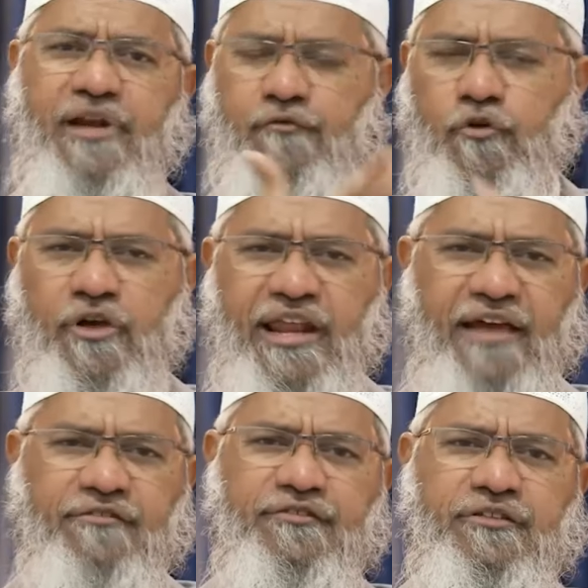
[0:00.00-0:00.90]
better
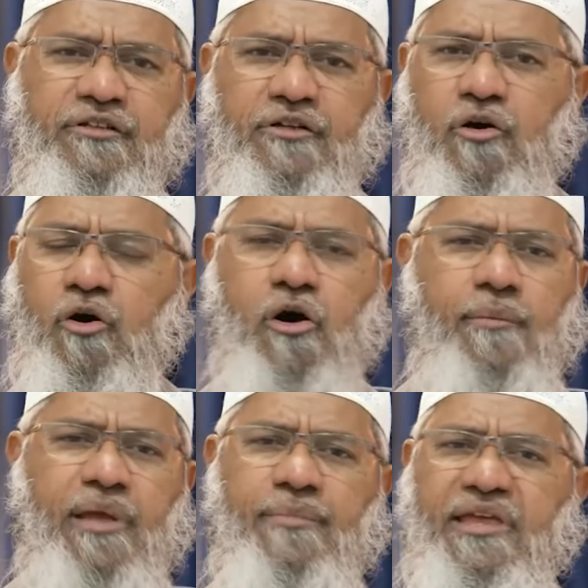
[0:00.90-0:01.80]
photographs, or
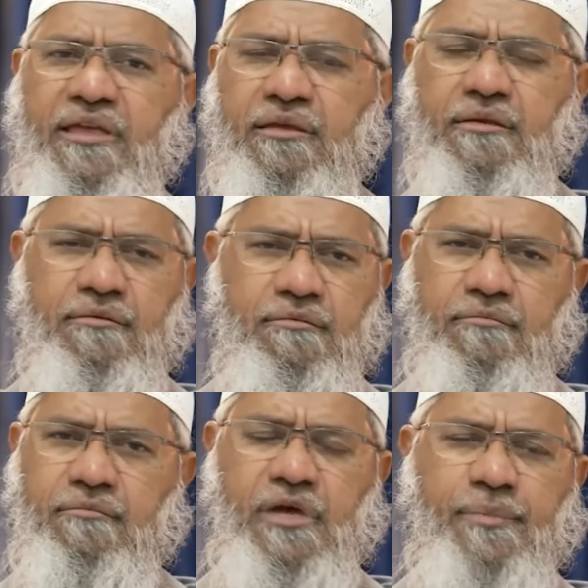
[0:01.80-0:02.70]
maybe
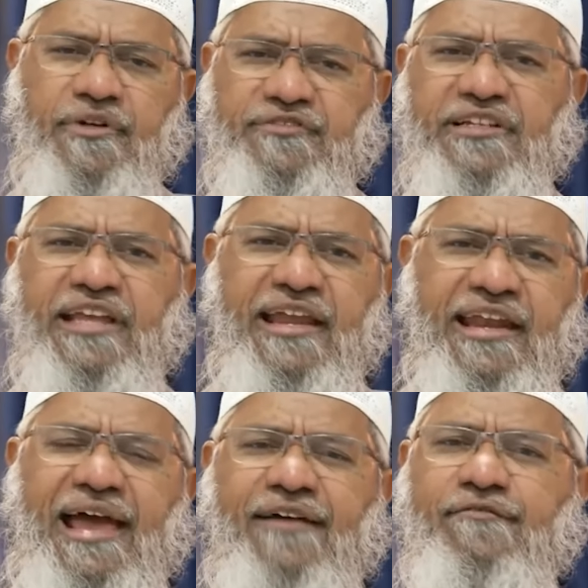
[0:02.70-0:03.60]
a person can
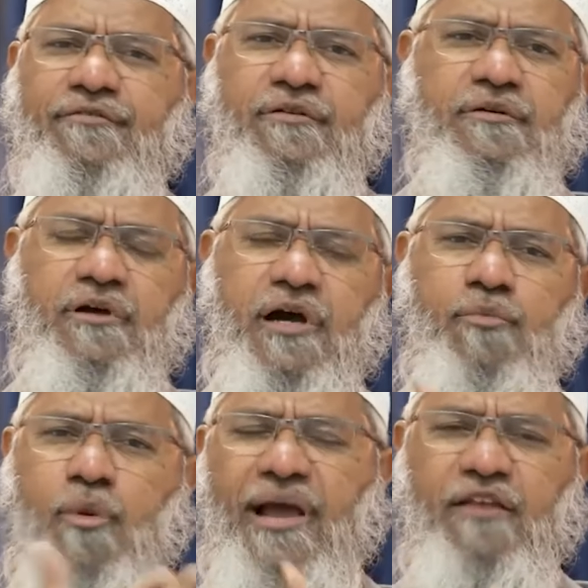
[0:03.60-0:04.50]
have a
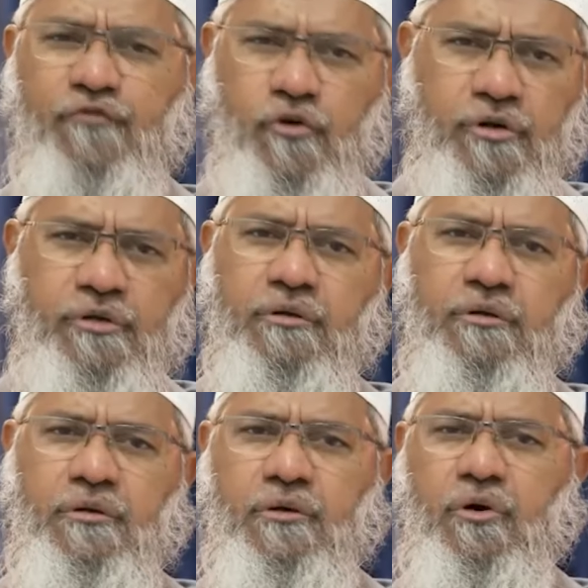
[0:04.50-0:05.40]
mobile phone
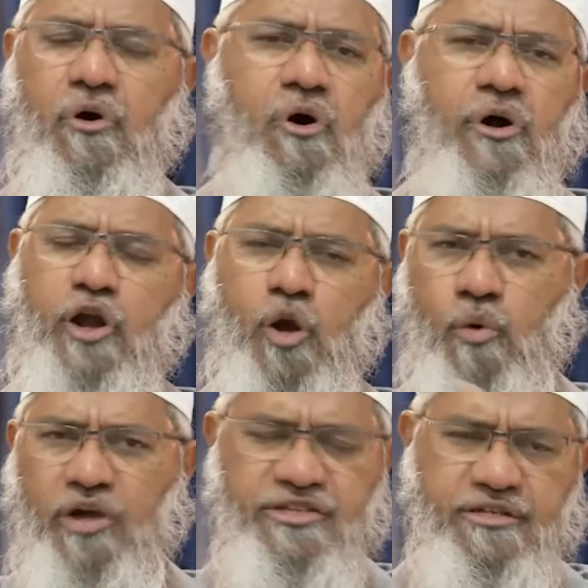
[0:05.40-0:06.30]
or a
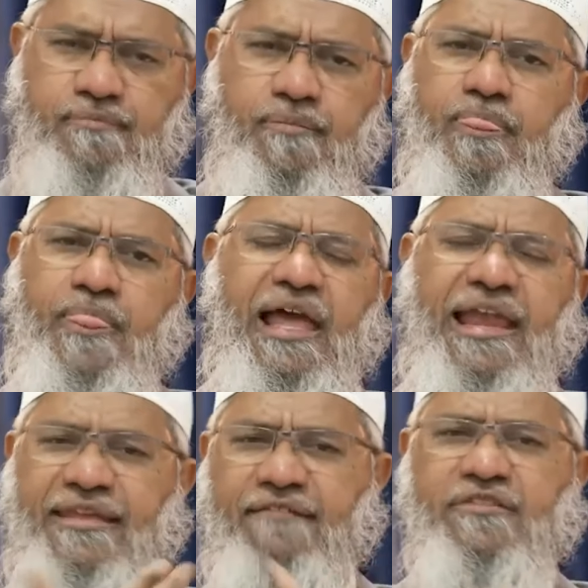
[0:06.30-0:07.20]
watch,
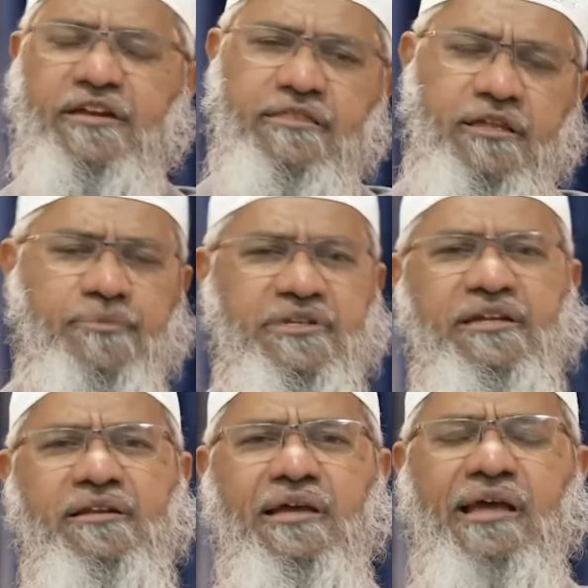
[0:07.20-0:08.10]
and he gives the
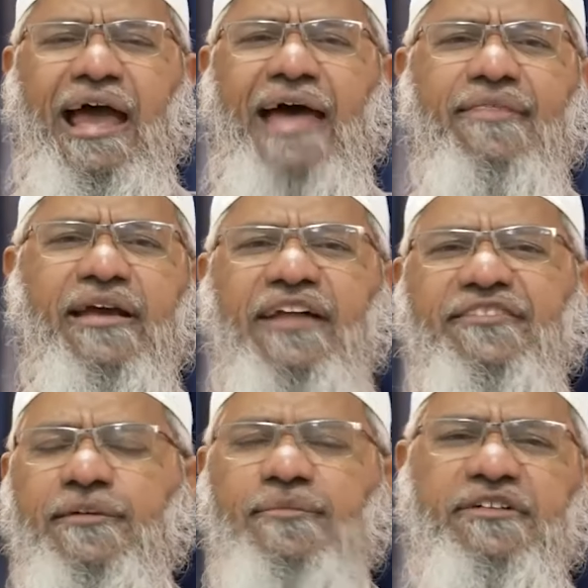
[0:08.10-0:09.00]
description and the
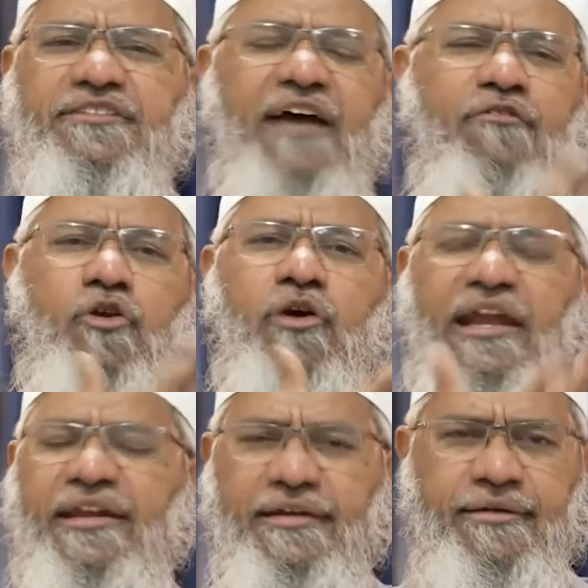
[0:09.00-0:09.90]
customers have a look
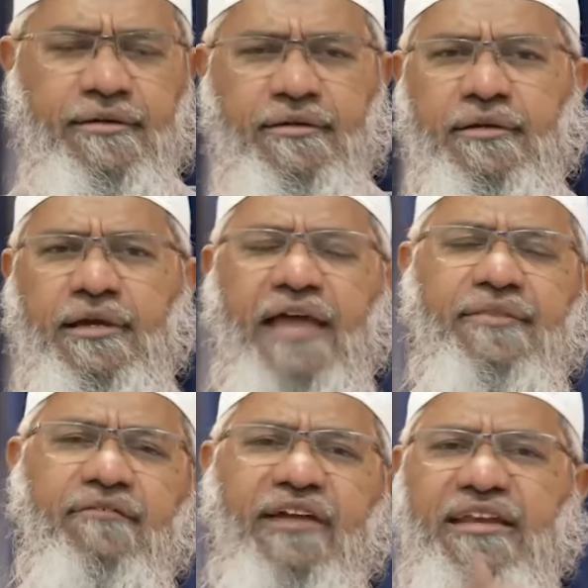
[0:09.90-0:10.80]
at it and
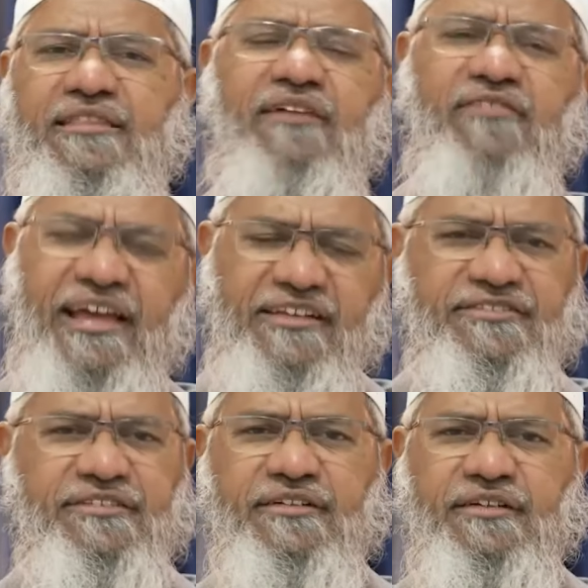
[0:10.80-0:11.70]
the way it is
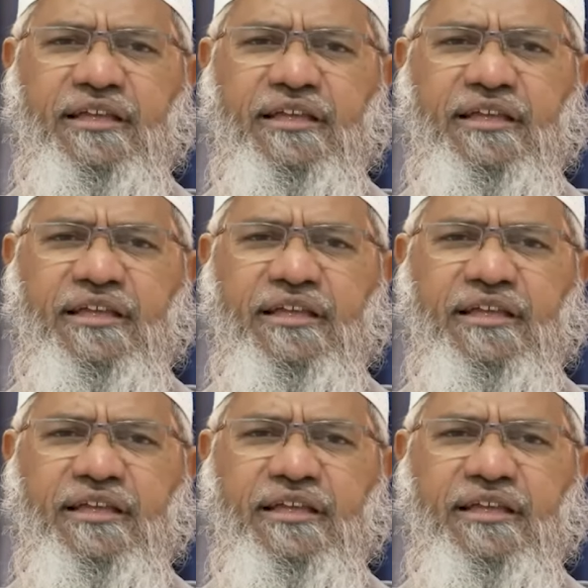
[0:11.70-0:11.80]
advertised,